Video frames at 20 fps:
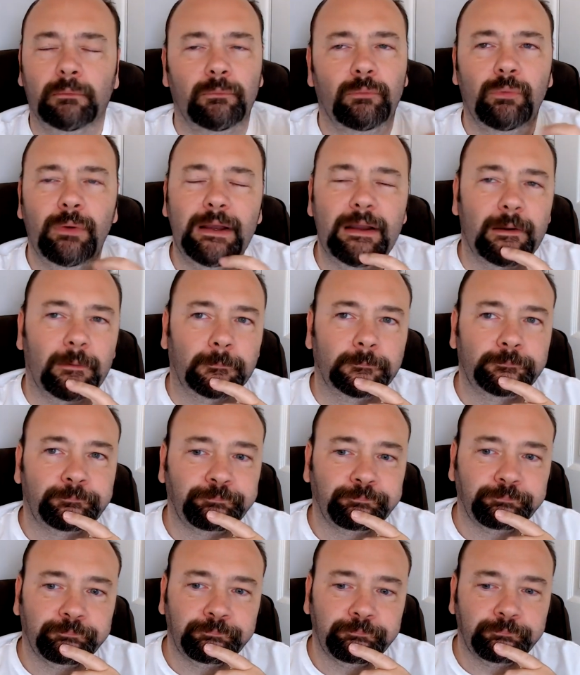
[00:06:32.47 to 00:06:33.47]
Wow,
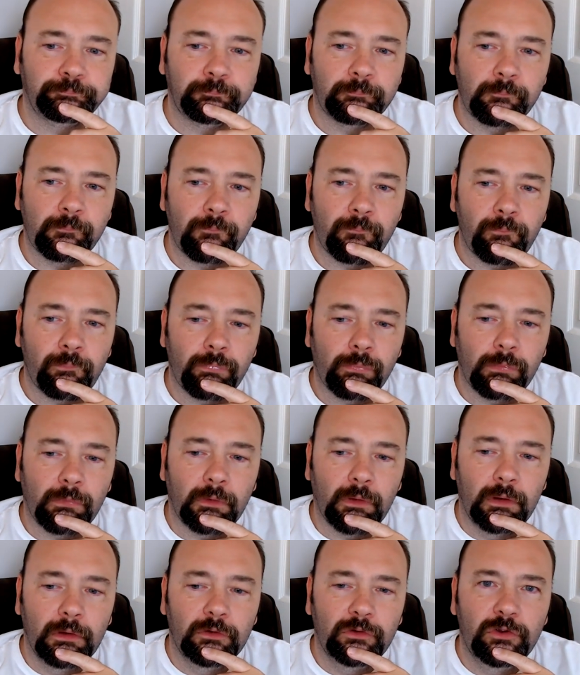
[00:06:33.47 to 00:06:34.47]

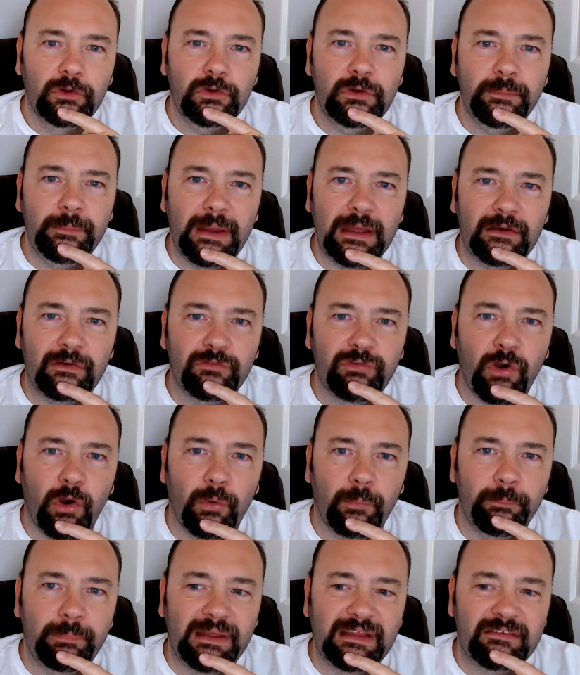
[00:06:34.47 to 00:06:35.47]
good amount of
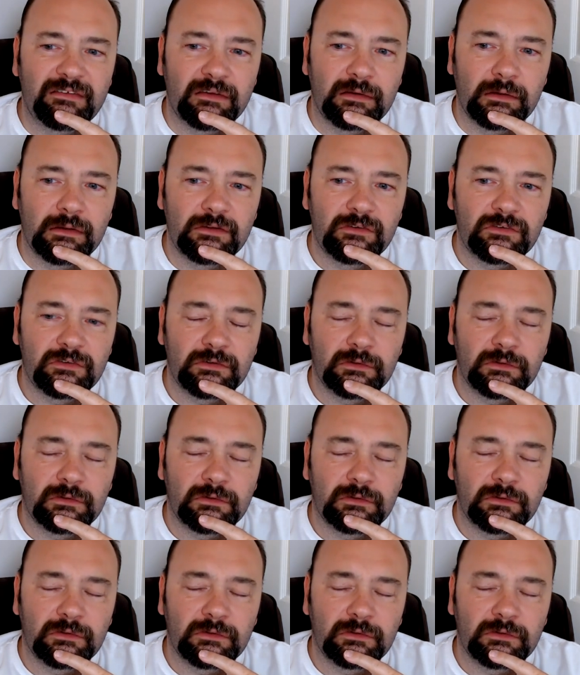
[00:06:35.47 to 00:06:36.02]
hop bitterness,